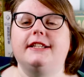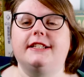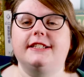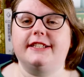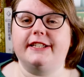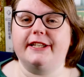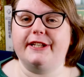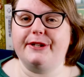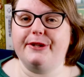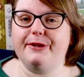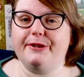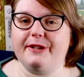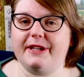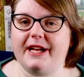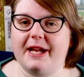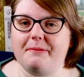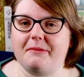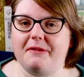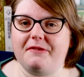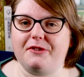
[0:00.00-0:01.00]
This is another
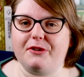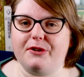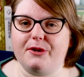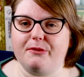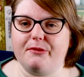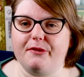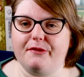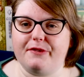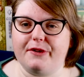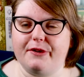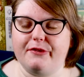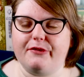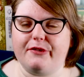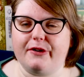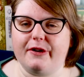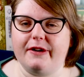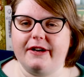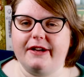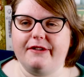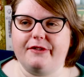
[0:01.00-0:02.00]
game I've done a review
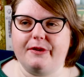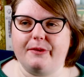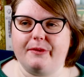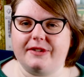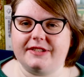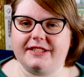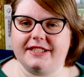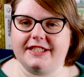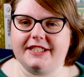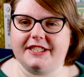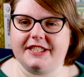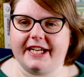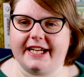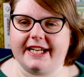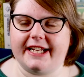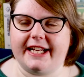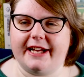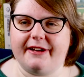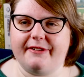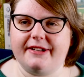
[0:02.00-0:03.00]
for. If you wanted to
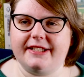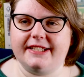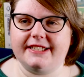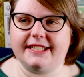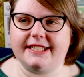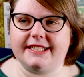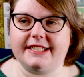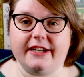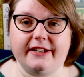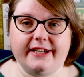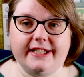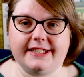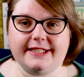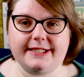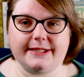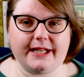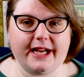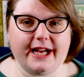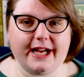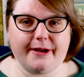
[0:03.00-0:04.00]
check it out, is a
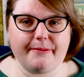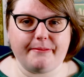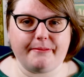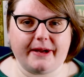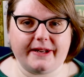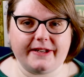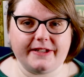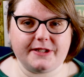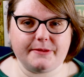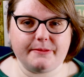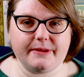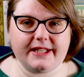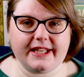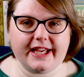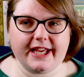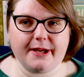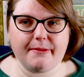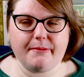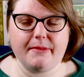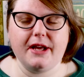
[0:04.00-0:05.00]
dice uh, management
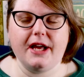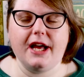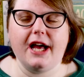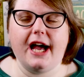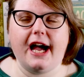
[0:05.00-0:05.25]
game.